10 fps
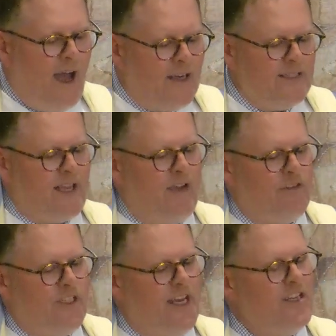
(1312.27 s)
honest
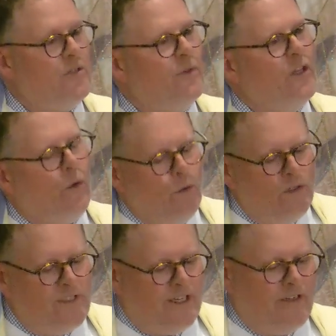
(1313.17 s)
confrontation with the
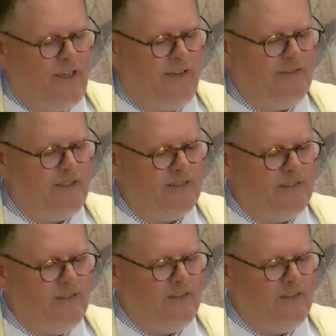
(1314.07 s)
old narratives